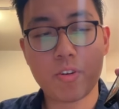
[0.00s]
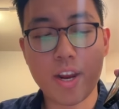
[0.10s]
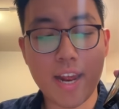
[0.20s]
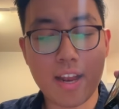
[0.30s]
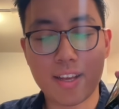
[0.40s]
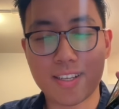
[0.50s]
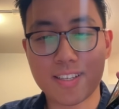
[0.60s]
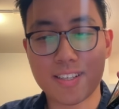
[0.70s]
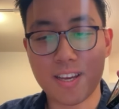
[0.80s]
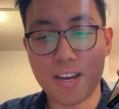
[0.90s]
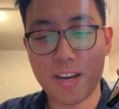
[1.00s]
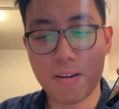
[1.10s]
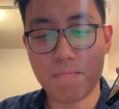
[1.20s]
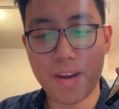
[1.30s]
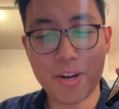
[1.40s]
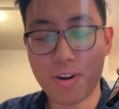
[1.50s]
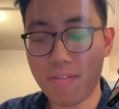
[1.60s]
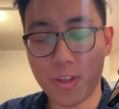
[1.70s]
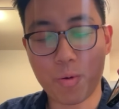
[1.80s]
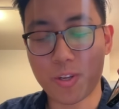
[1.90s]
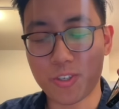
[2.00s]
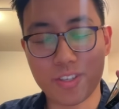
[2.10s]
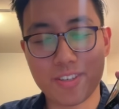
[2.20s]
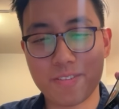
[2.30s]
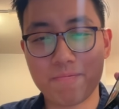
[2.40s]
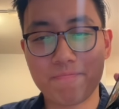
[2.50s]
great, Alex. I don't have any questions.